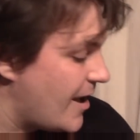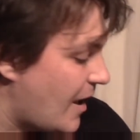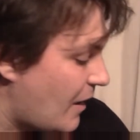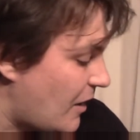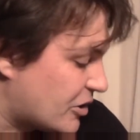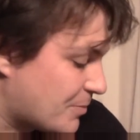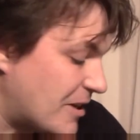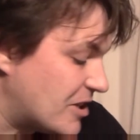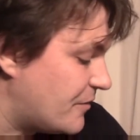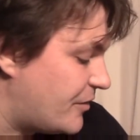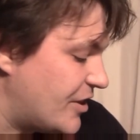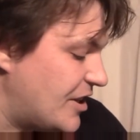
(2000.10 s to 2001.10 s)

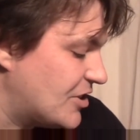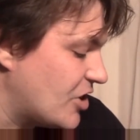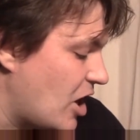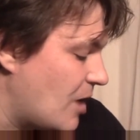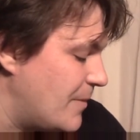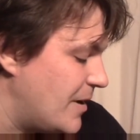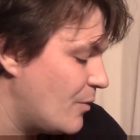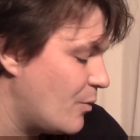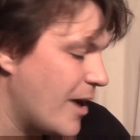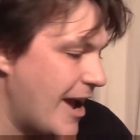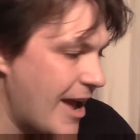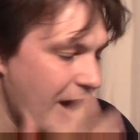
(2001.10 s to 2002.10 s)
especially for this army
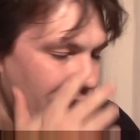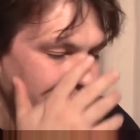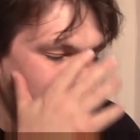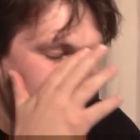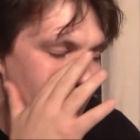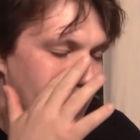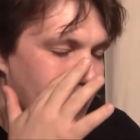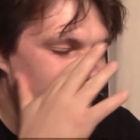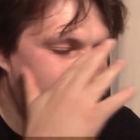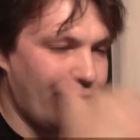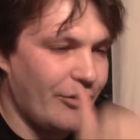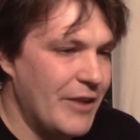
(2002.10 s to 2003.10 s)
where a lot
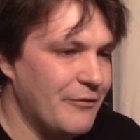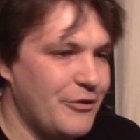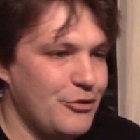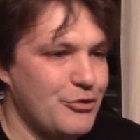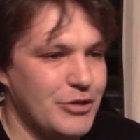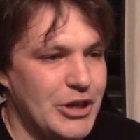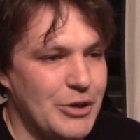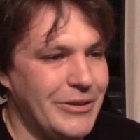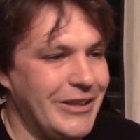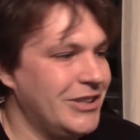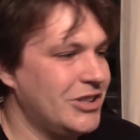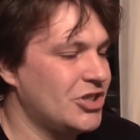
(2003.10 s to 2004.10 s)
of infantry
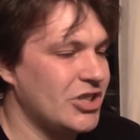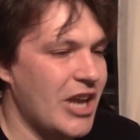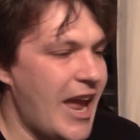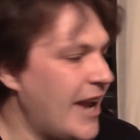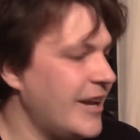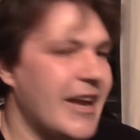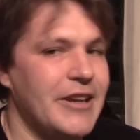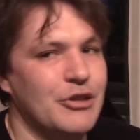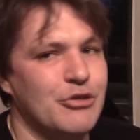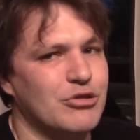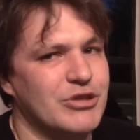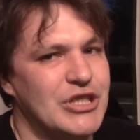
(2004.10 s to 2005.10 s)
units and getting your
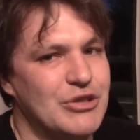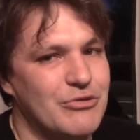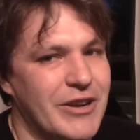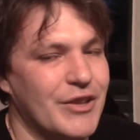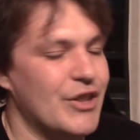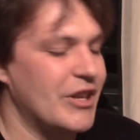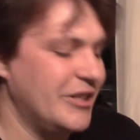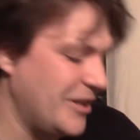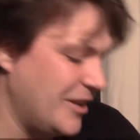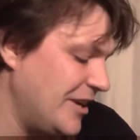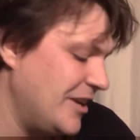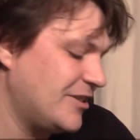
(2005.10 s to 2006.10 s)
crushing strength and you
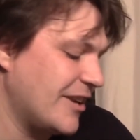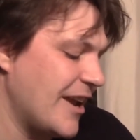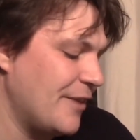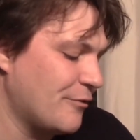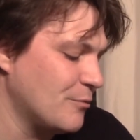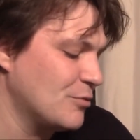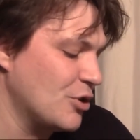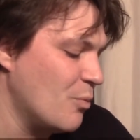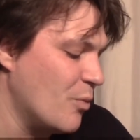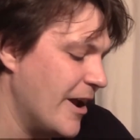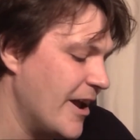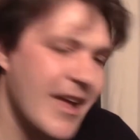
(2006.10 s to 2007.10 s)
need to get it from
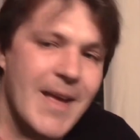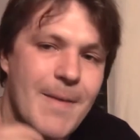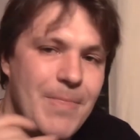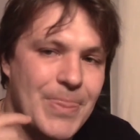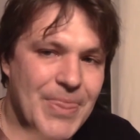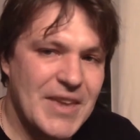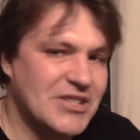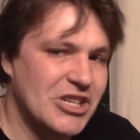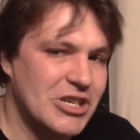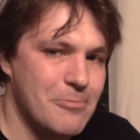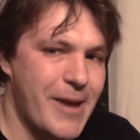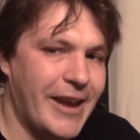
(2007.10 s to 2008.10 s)
somewhere, this is
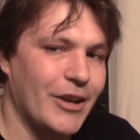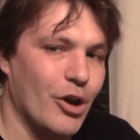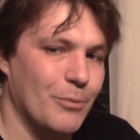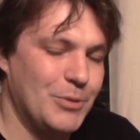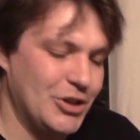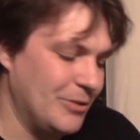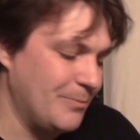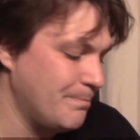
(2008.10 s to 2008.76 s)
your main option.